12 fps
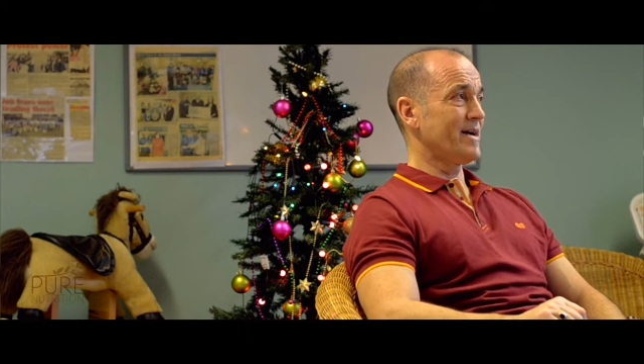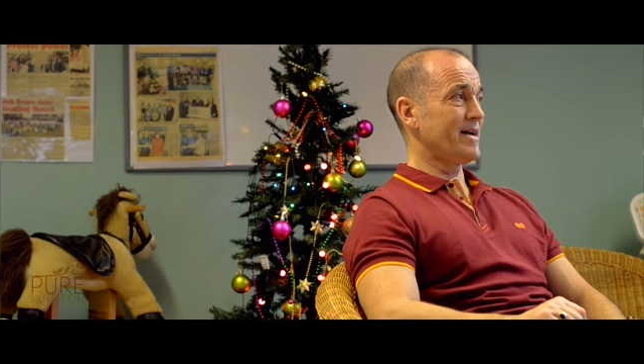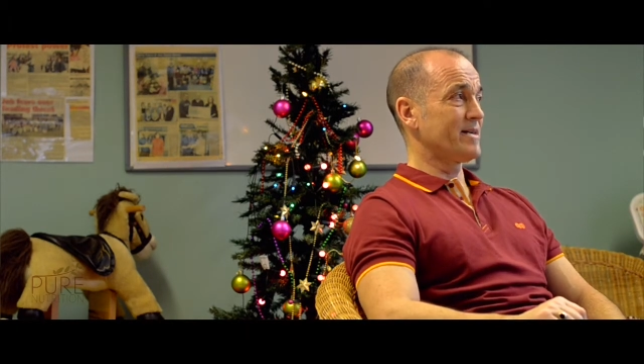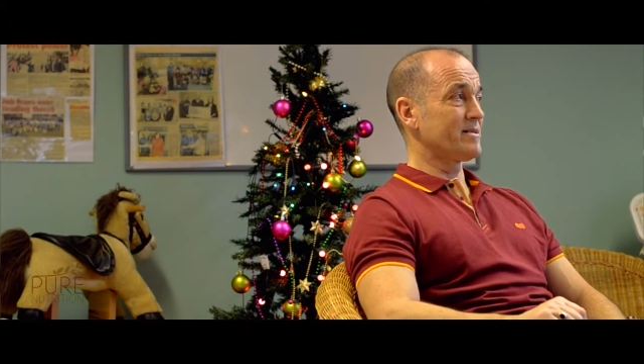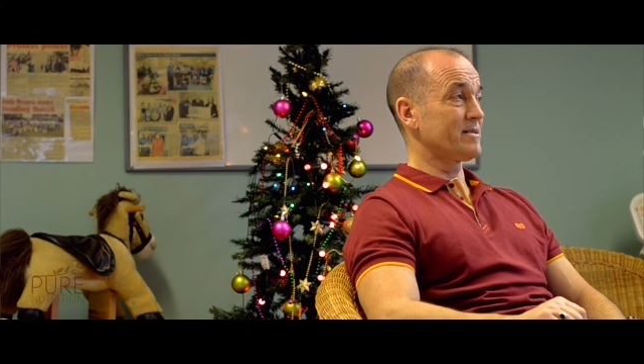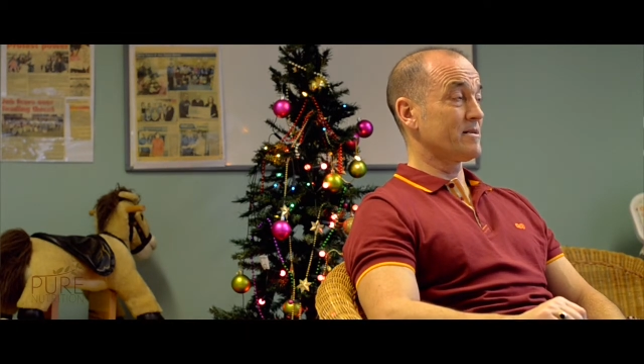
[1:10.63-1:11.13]

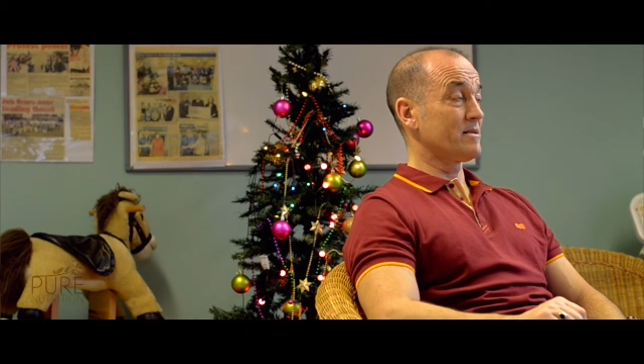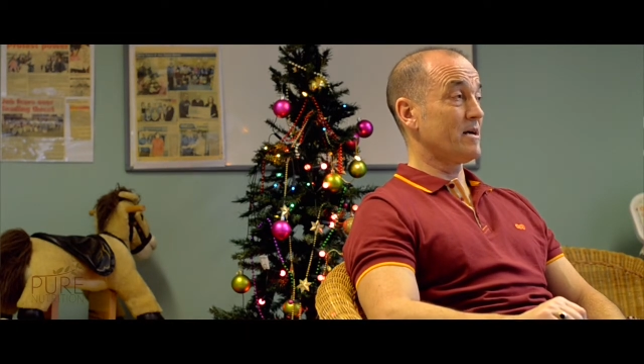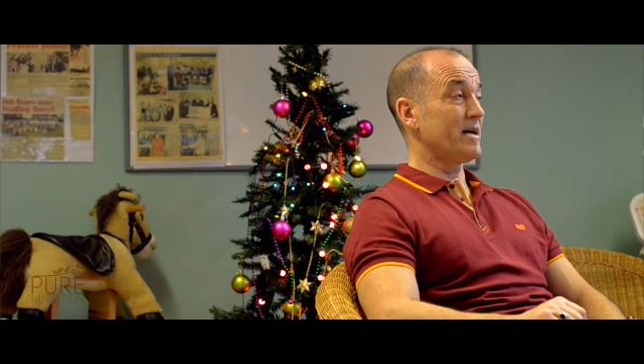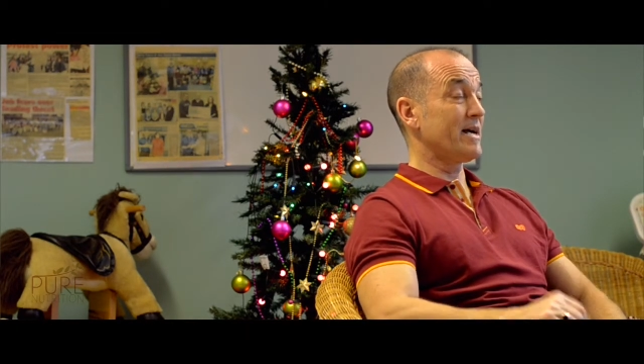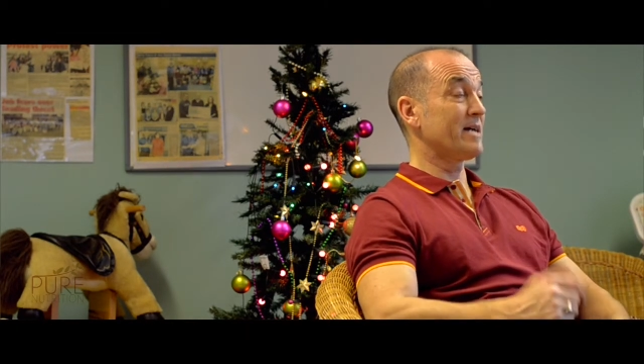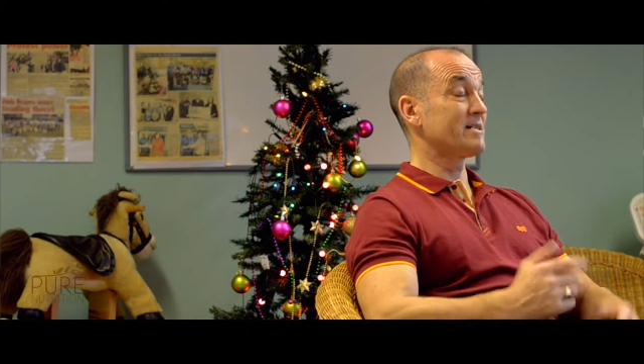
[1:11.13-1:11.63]
And
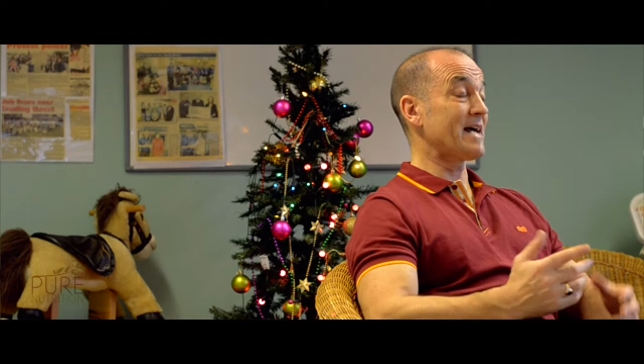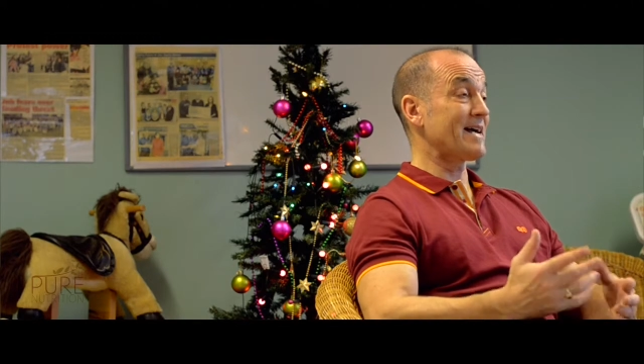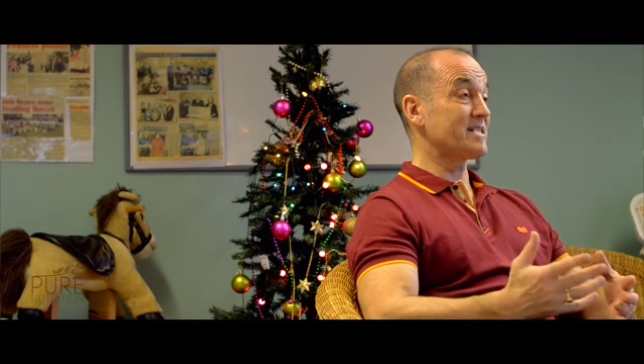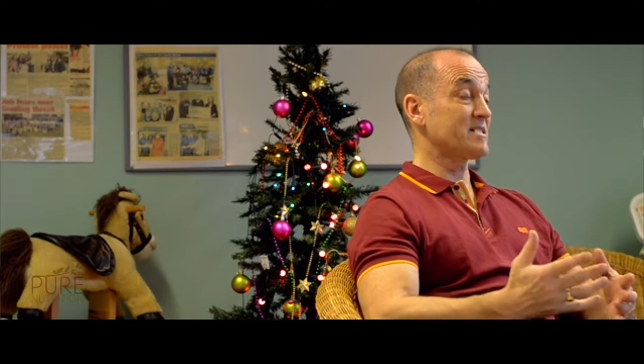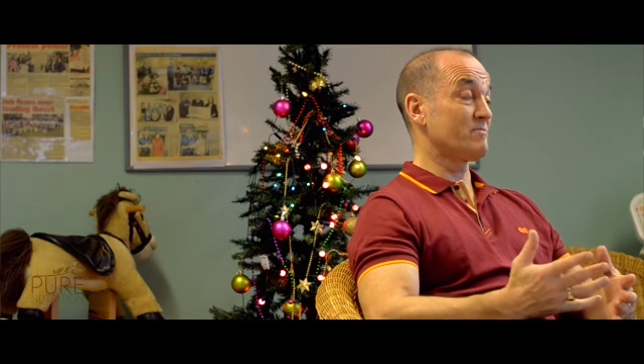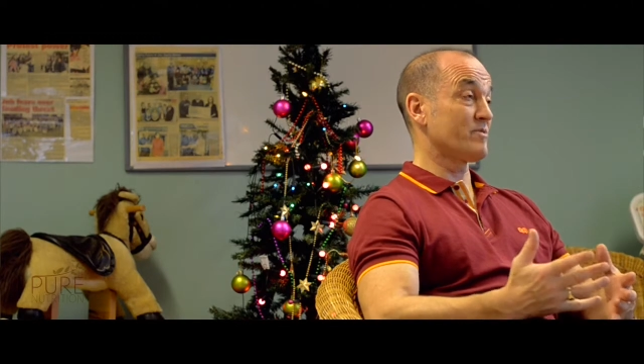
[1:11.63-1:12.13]
I had
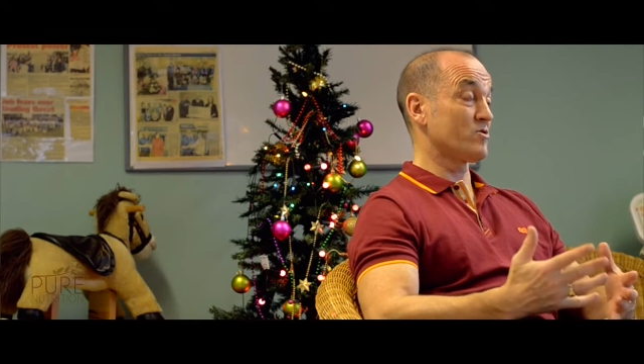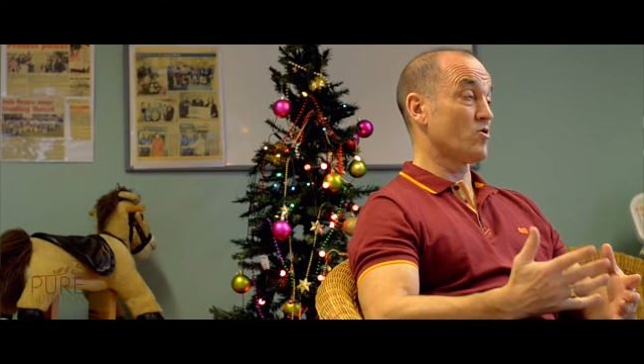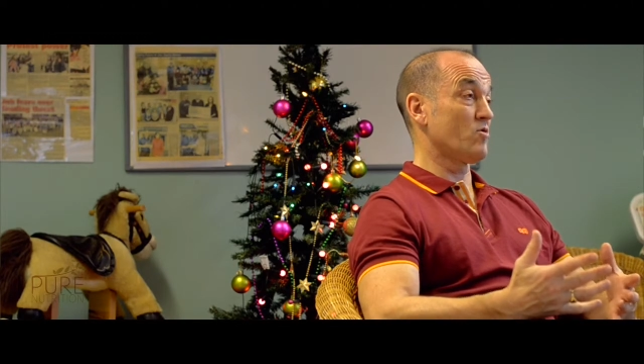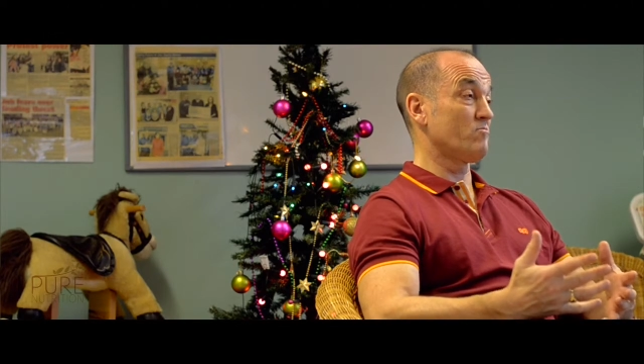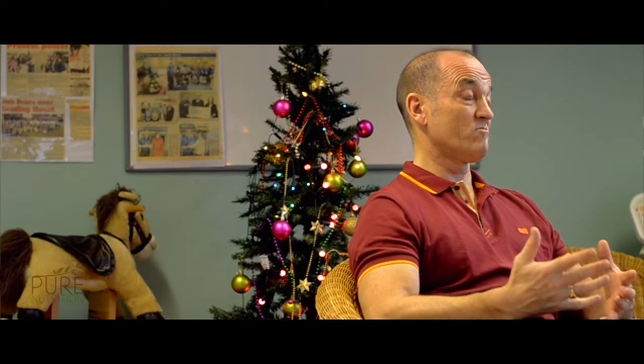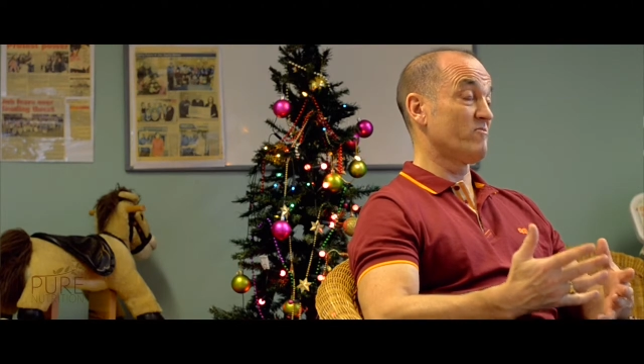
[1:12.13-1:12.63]
actually
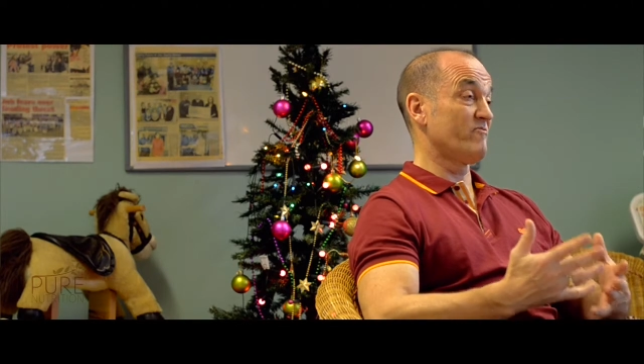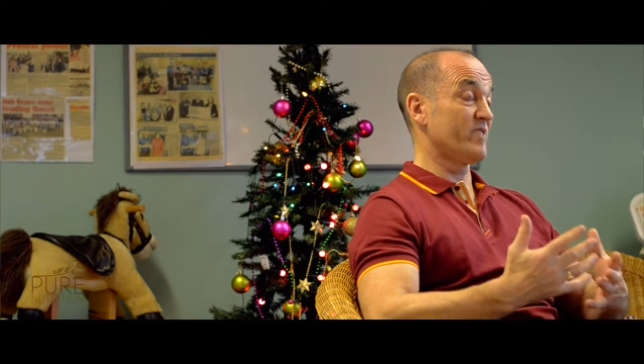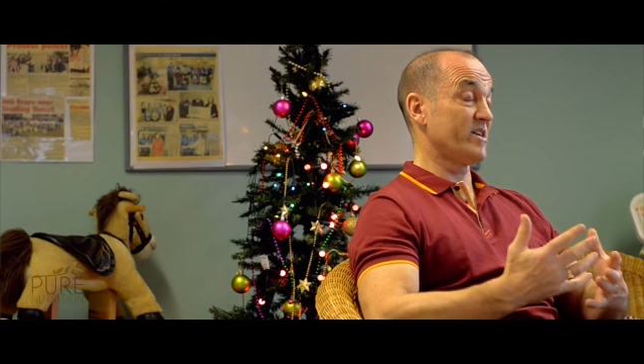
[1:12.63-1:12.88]
become